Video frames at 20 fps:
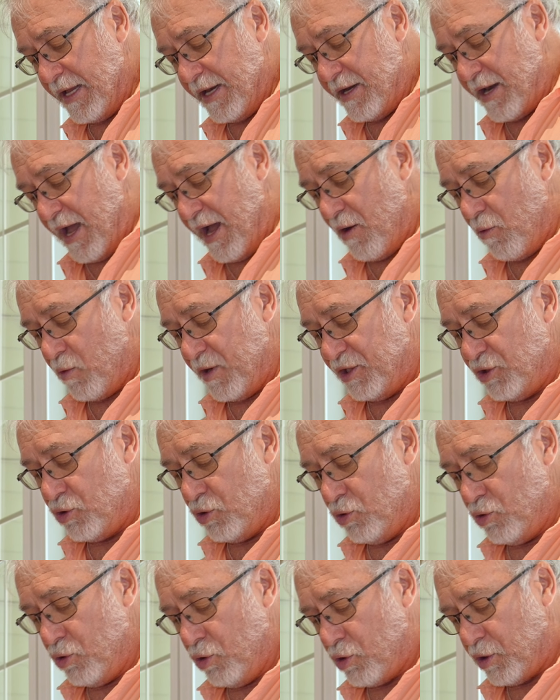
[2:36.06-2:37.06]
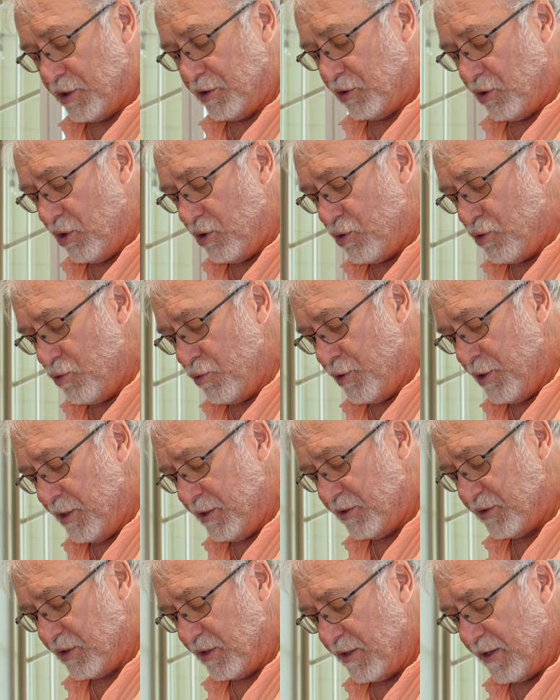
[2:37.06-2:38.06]
Now, when you look at the
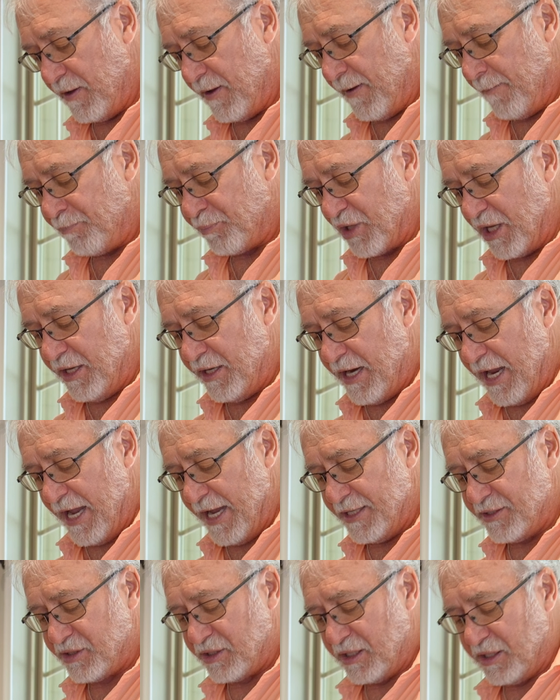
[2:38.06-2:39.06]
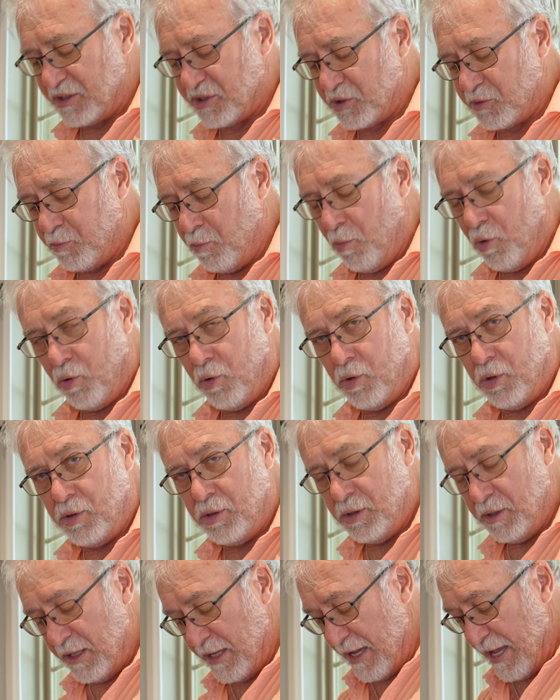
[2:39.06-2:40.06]
unit, it has a
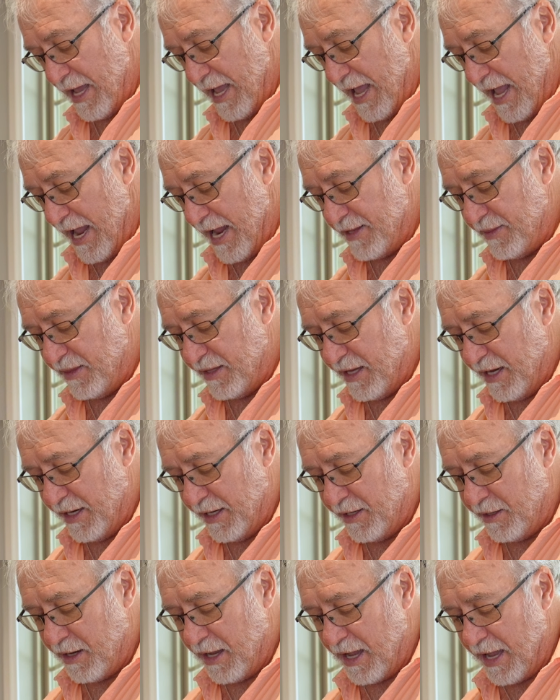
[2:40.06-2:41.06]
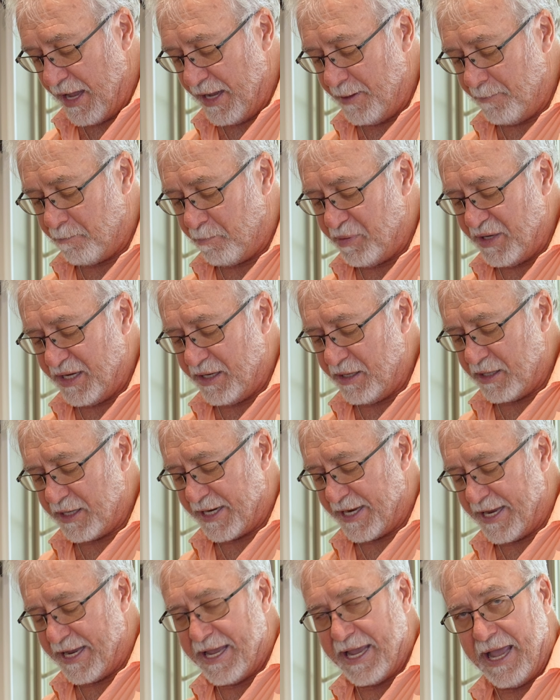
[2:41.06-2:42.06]
small and then a bigger
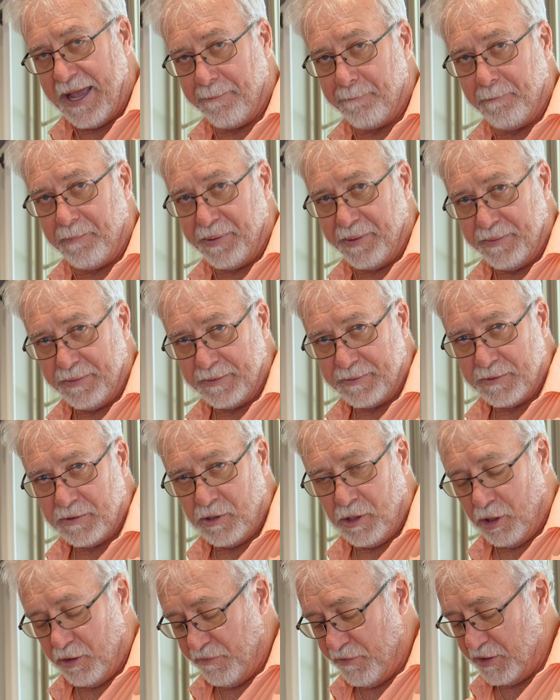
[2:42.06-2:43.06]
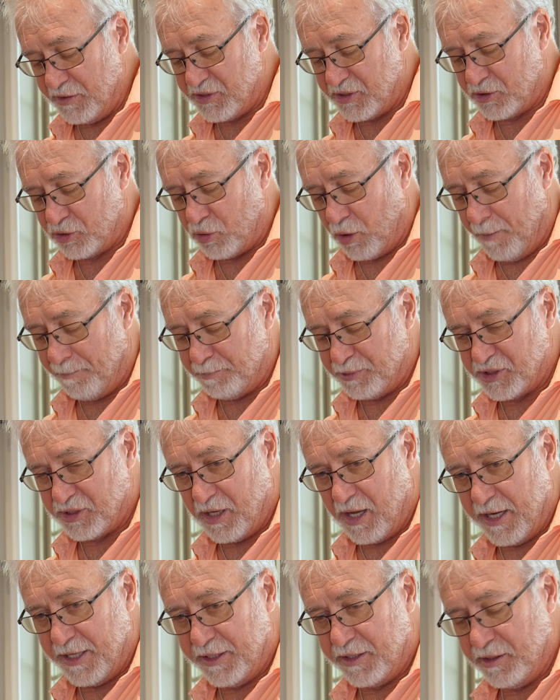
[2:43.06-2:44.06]
gap on this top
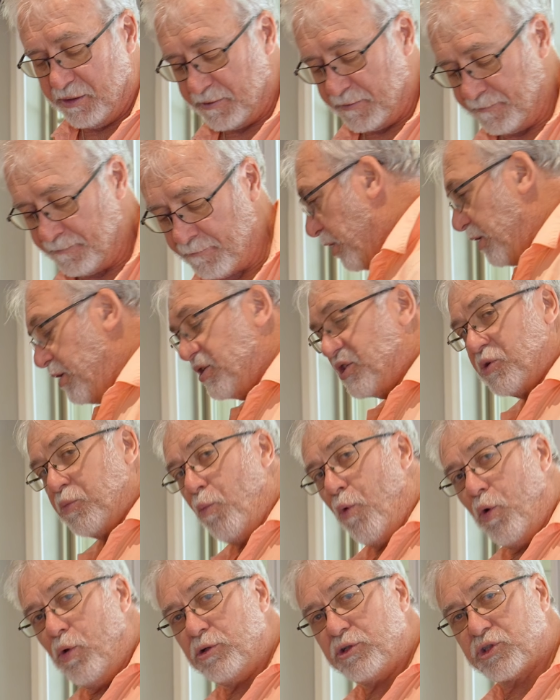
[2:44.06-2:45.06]
side. The small